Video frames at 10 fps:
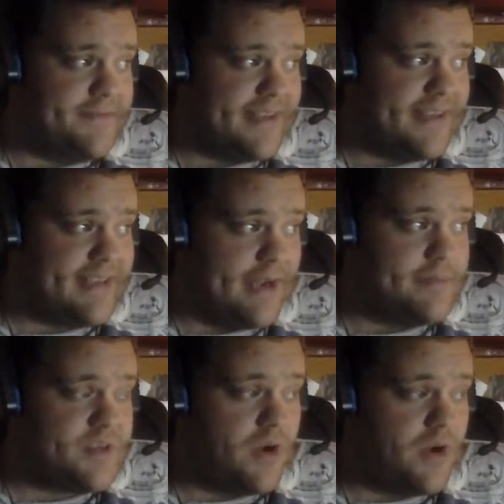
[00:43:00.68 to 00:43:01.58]
at
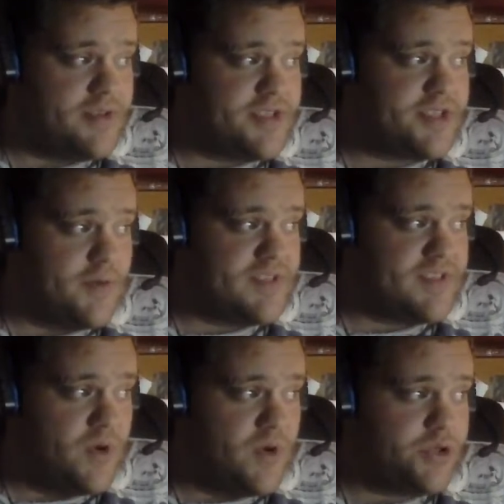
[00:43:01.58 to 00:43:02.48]
times in regards to certain
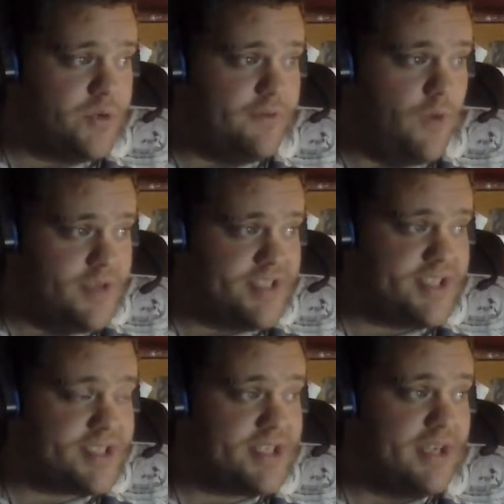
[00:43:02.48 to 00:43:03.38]
spiritual
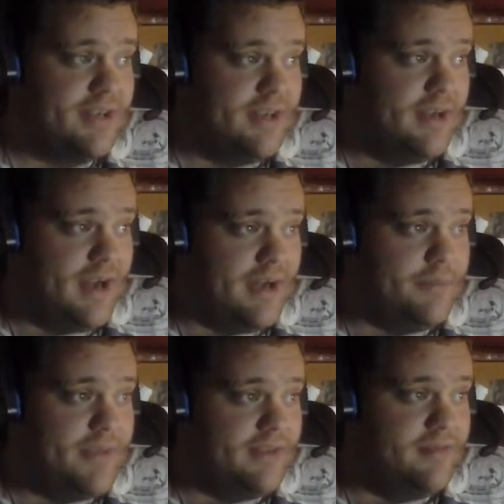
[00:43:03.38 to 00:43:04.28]
forces,
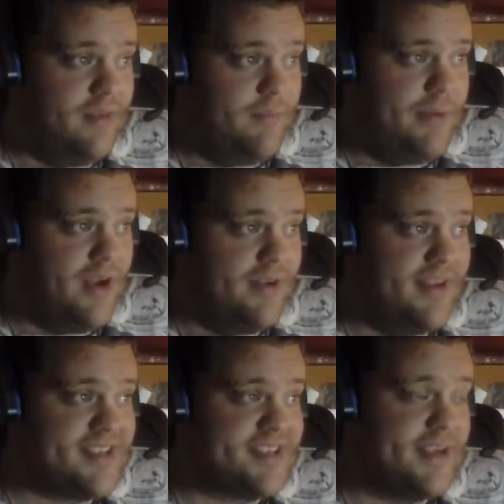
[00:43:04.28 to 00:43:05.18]
and maybe not
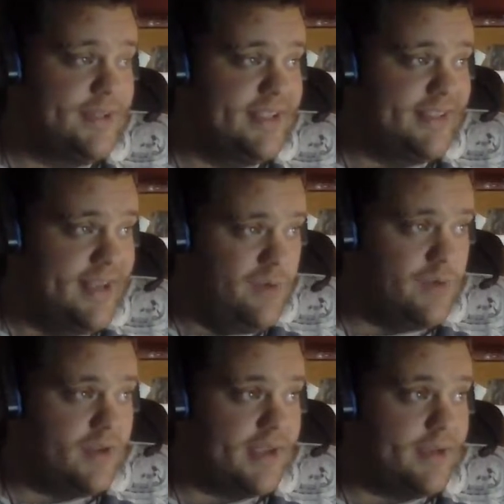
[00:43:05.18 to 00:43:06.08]
necessarily
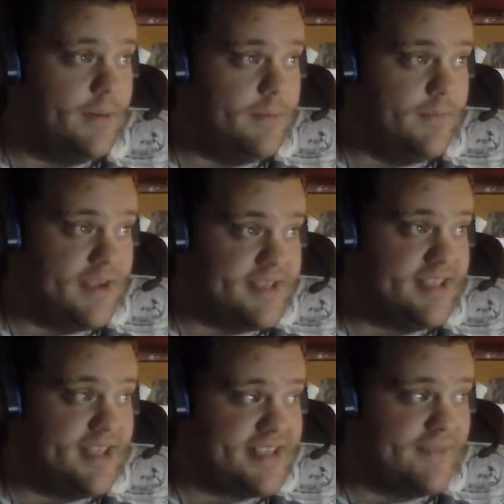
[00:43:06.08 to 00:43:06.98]
literally, because he
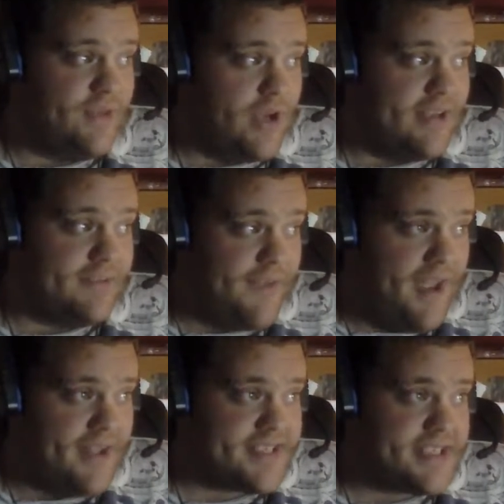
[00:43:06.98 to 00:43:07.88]
does have a lot of
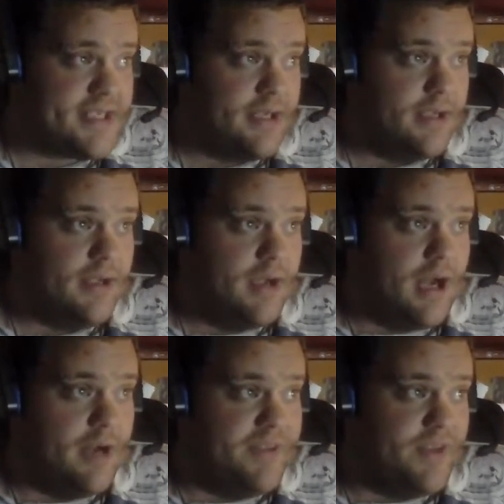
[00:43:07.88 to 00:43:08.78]
defense.
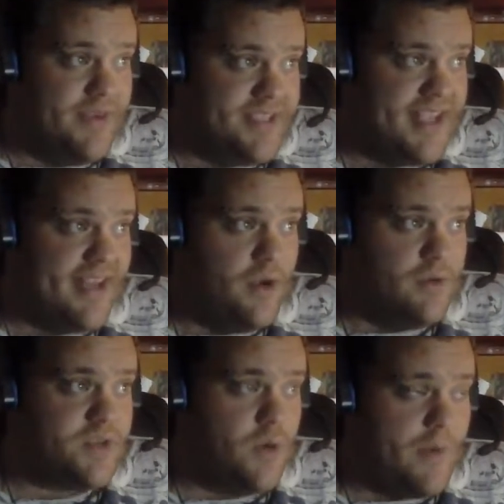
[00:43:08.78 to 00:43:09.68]
But there is let
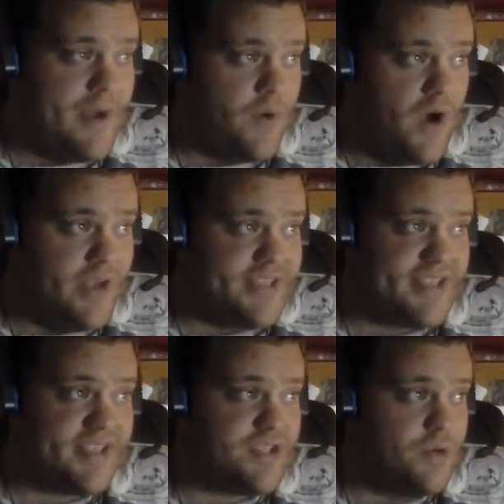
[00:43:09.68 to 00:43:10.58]
knows throughout my
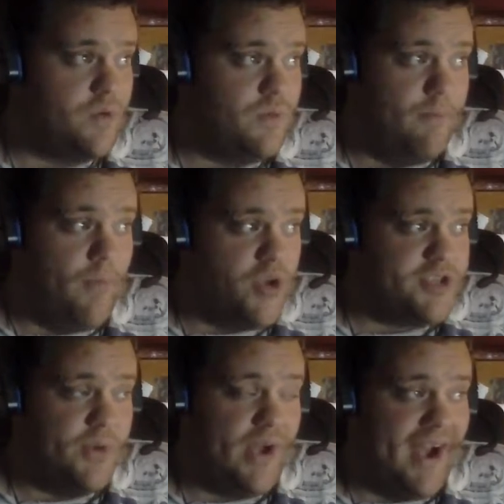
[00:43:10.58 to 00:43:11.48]
processes through
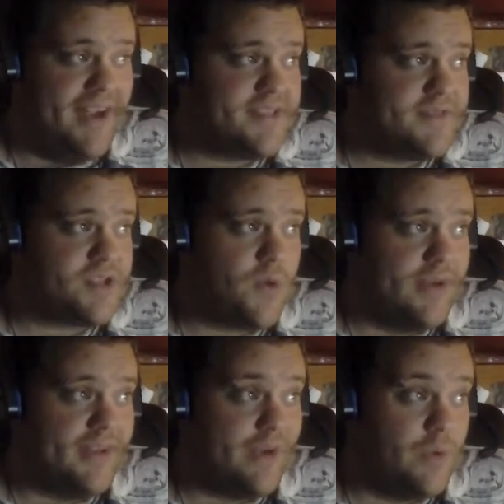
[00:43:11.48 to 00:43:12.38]
multiple kinds of
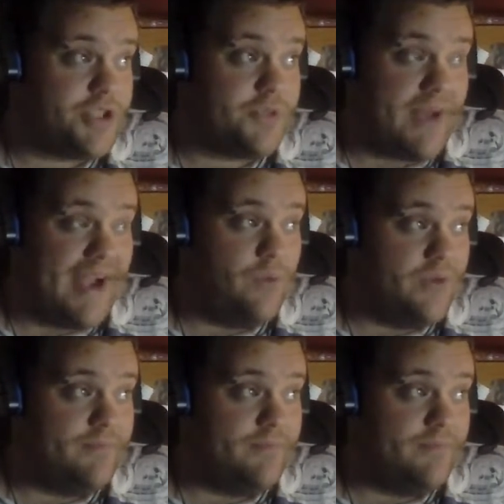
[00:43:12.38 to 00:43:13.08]
storyline, which I would